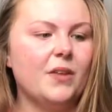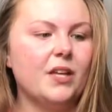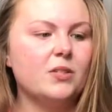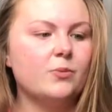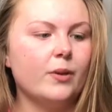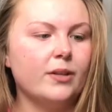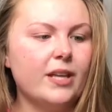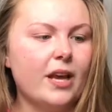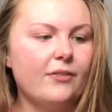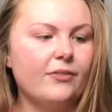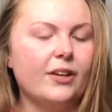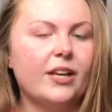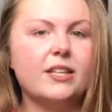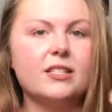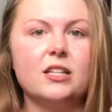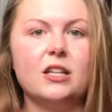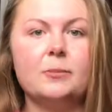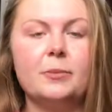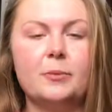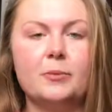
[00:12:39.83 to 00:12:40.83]
This one definitely
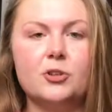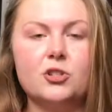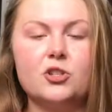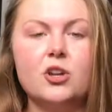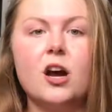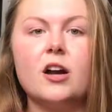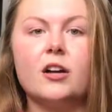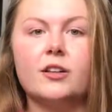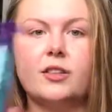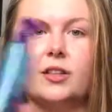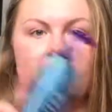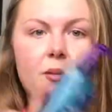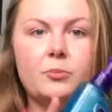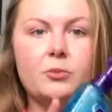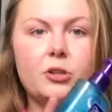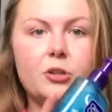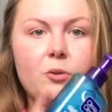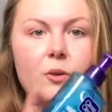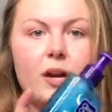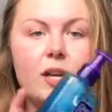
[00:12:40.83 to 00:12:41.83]
is a little bit more stronger than the
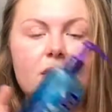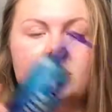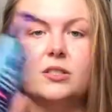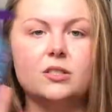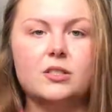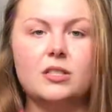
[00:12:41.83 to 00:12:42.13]
blue one.